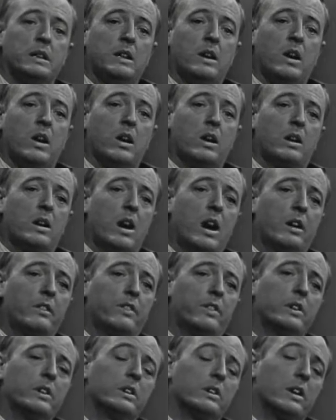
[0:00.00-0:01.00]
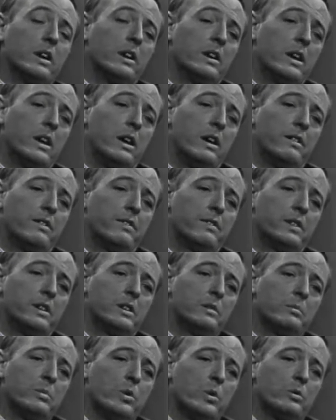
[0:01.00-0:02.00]
are confident enough that
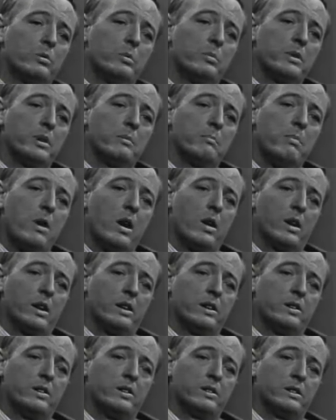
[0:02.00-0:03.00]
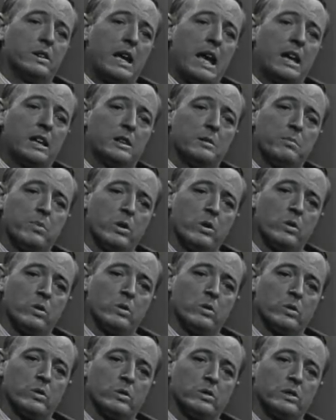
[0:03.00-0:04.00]
the board will be abolished at the
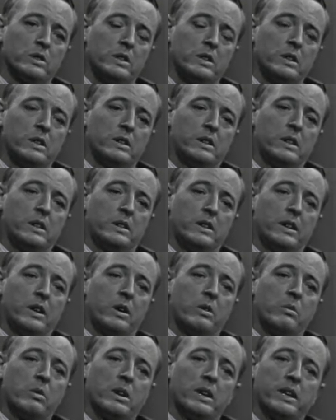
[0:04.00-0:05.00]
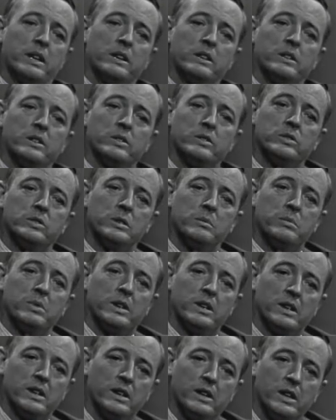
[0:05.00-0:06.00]
polls that they are willing to
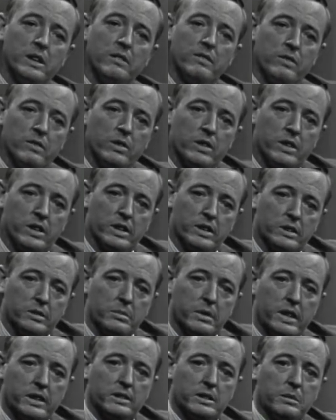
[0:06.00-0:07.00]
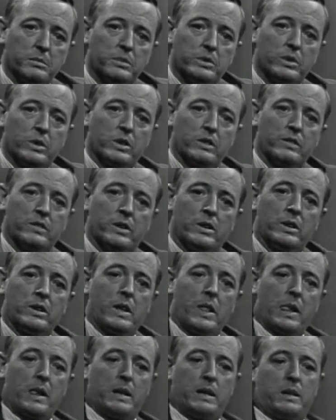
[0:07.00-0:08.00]
simply live with it, to make some sort of a
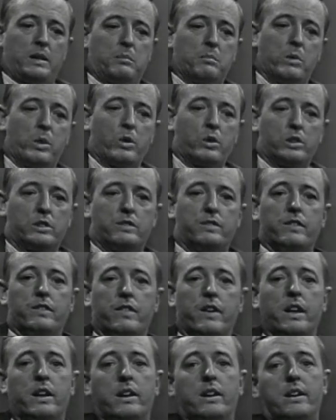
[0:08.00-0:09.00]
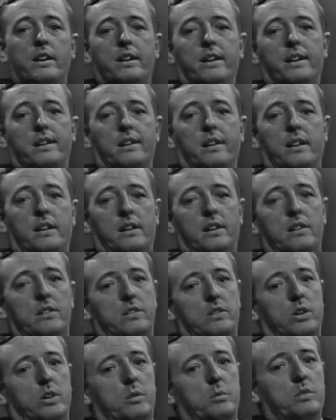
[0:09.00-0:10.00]
modus vivendi, and that under the
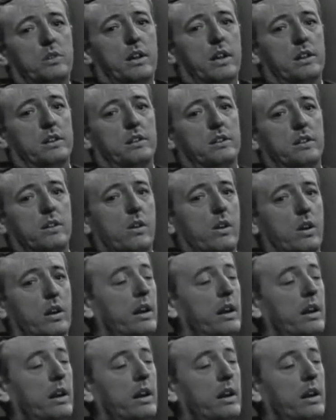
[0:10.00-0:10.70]
circumstances there aren't